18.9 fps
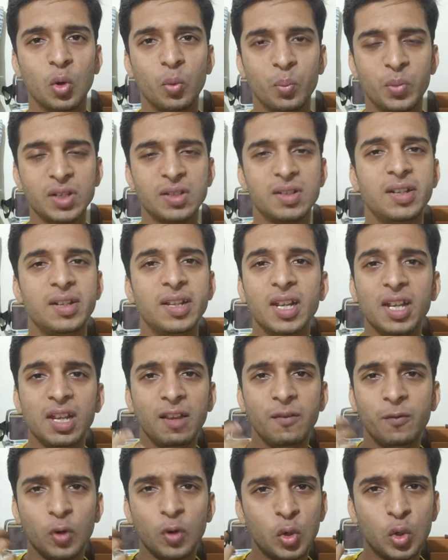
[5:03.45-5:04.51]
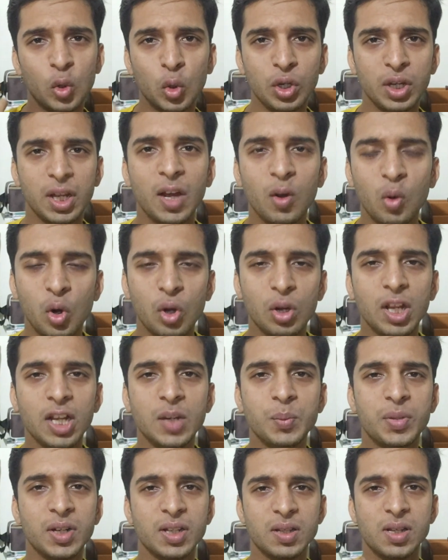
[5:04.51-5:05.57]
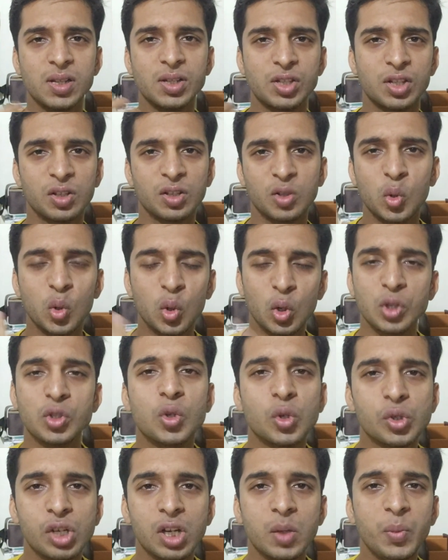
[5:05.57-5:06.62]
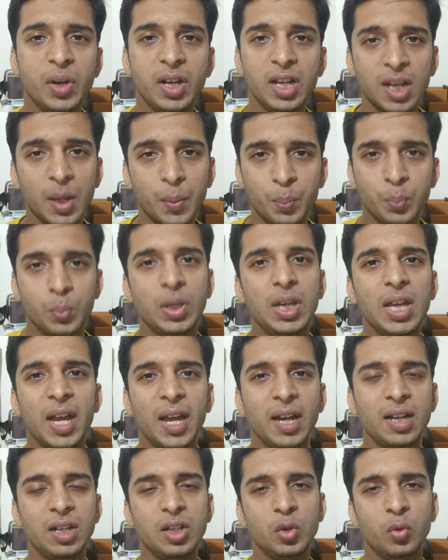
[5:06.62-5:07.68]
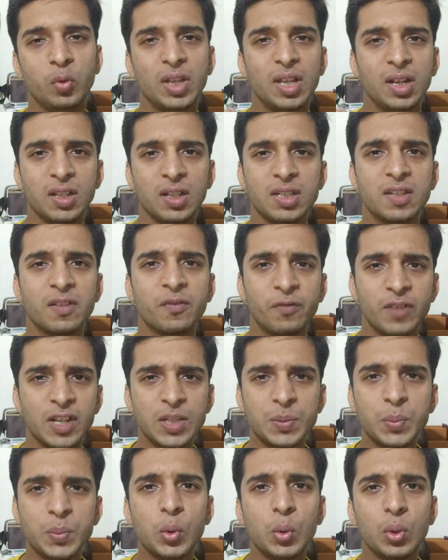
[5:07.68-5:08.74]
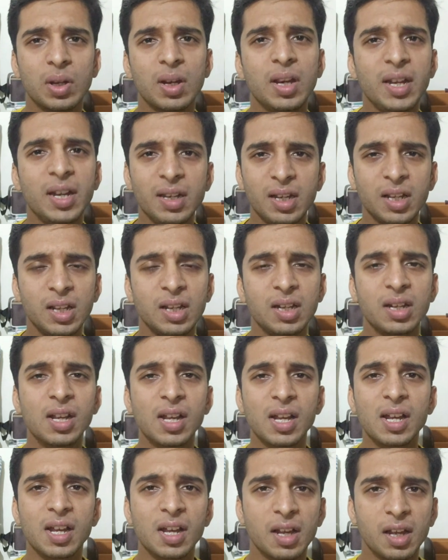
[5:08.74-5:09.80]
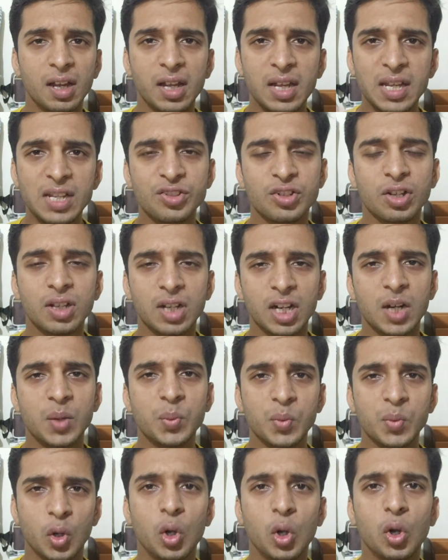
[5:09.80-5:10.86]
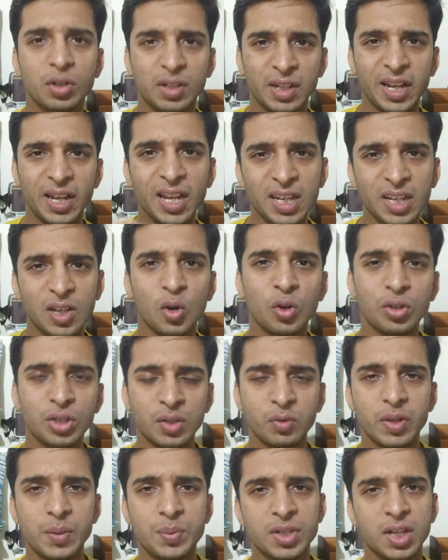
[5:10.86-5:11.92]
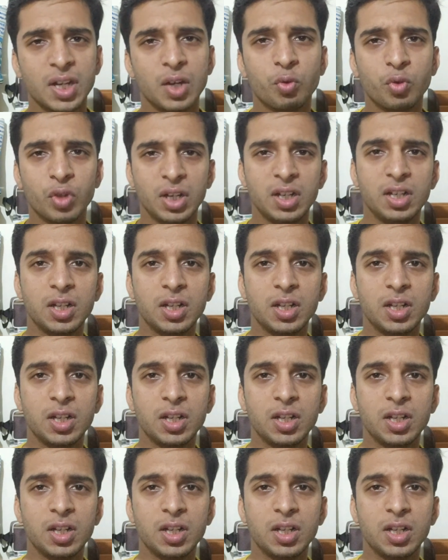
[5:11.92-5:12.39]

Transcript: Obviously, if you don't have online presence, go on social media, be active, whether it's Facebook, LinkedIn, Instagram, or any other website